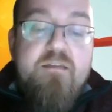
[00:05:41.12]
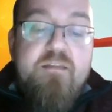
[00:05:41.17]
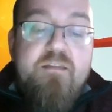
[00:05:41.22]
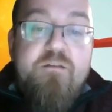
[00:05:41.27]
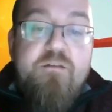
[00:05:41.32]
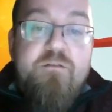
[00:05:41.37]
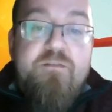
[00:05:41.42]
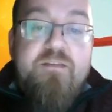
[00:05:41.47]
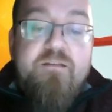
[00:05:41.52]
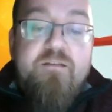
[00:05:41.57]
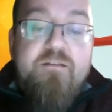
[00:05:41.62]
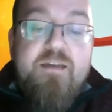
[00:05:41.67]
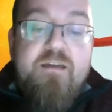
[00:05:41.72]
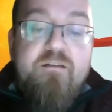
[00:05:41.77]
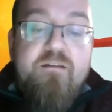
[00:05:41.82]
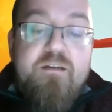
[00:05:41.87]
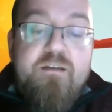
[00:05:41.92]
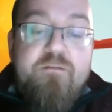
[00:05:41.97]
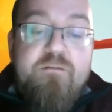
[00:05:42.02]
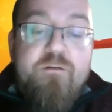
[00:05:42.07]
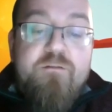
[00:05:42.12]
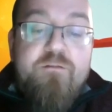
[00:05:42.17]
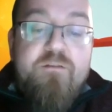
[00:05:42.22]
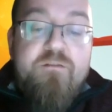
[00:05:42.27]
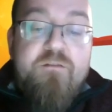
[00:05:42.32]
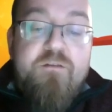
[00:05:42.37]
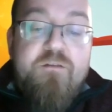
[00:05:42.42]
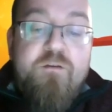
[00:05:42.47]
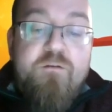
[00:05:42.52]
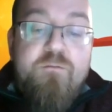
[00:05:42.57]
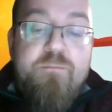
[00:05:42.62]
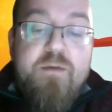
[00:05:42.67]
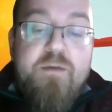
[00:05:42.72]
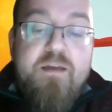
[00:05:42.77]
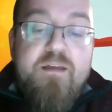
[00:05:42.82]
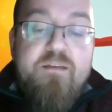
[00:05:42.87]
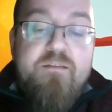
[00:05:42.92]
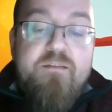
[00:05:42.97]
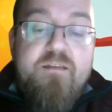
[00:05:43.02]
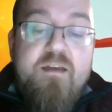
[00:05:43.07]
They use their caregiver as a secure
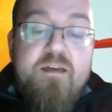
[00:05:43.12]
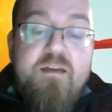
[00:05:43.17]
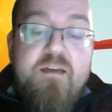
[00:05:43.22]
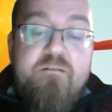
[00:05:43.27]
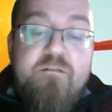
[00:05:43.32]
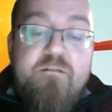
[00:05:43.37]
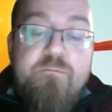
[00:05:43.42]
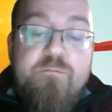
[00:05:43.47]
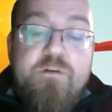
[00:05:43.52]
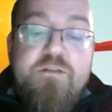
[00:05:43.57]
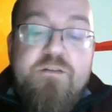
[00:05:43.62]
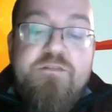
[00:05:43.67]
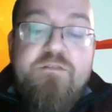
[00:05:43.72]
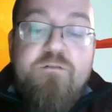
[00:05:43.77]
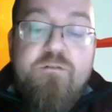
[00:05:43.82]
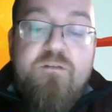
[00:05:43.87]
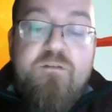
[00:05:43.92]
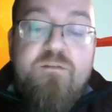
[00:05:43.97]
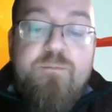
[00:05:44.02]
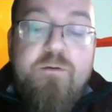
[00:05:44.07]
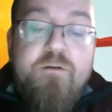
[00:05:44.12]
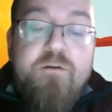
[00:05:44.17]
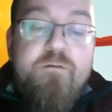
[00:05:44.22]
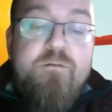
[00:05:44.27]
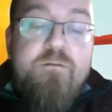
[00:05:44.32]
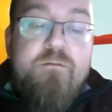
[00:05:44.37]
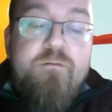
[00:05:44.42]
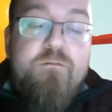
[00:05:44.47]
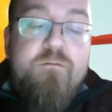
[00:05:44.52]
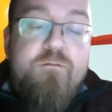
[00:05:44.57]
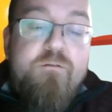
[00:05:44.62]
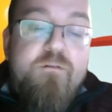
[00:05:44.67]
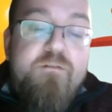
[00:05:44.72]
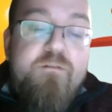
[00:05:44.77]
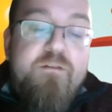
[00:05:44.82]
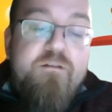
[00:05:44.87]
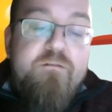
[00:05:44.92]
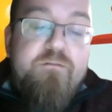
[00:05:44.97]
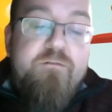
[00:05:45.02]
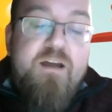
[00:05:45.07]
base from which to explore
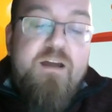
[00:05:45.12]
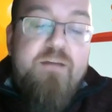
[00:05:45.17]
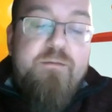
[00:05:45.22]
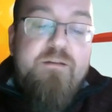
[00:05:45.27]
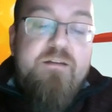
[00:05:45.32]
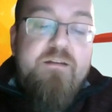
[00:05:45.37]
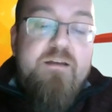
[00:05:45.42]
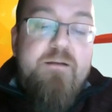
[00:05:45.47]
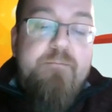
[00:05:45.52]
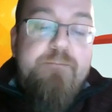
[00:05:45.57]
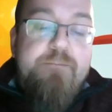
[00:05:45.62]
their environment.